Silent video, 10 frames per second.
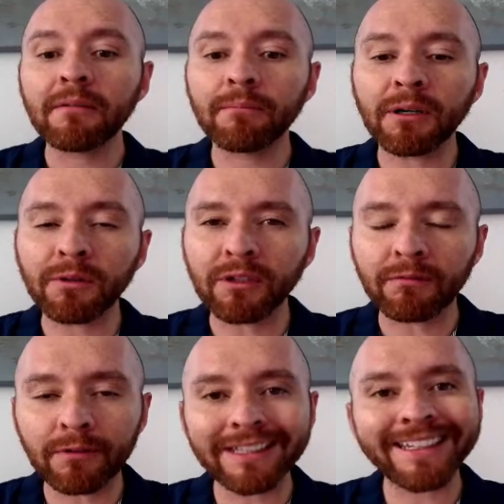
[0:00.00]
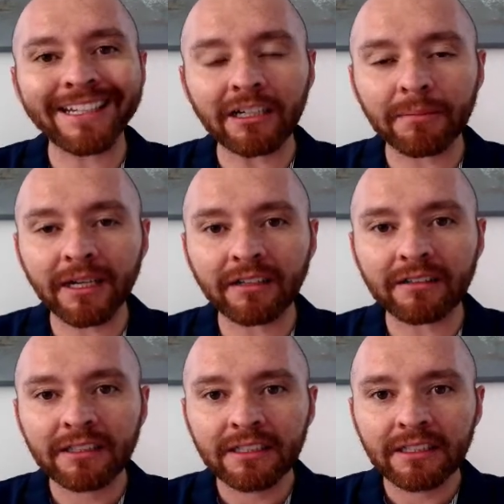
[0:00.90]
but what you really care
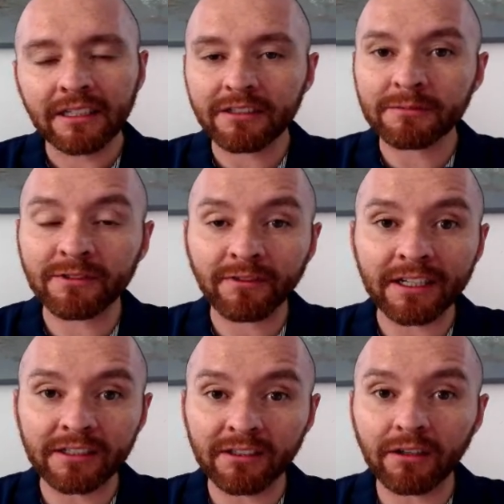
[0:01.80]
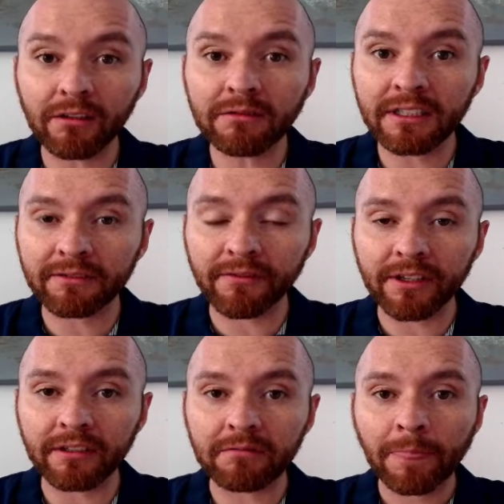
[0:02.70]
about in terms of writing your own lit
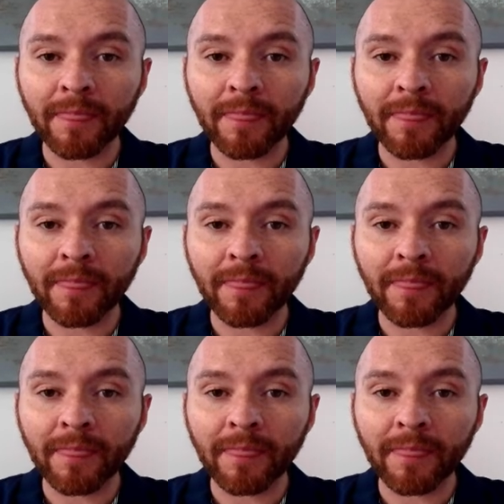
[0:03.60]
review